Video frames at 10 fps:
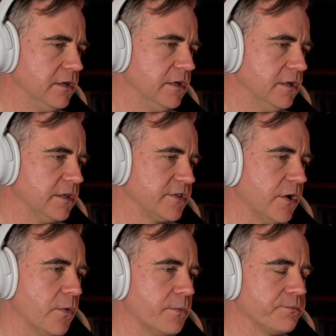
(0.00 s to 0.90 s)

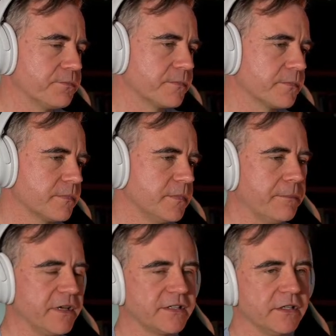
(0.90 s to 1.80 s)
So yeah,
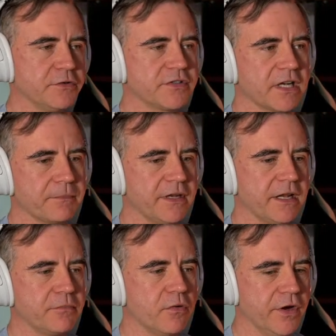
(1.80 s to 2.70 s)
basically you set up an
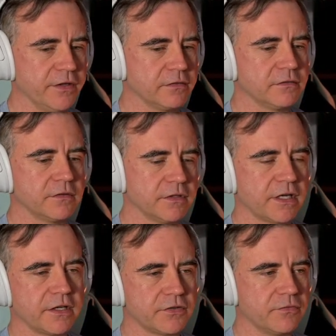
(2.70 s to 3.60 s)
endpoint, get
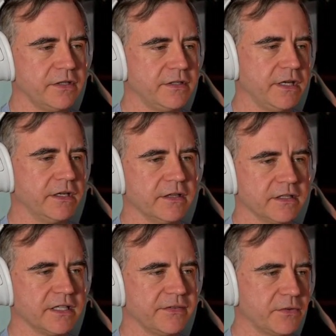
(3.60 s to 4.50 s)
it to read data, and then
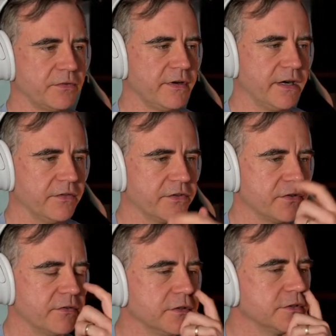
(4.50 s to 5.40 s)
save it to a file on the
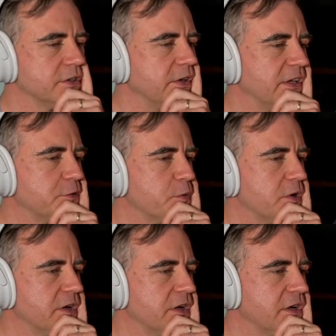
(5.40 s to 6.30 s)
server. So that's what
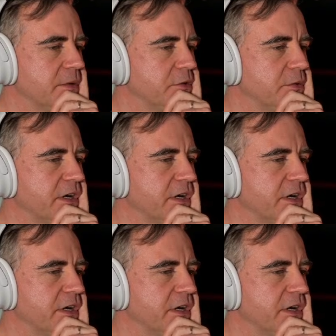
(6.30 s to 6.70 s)
I'm doing.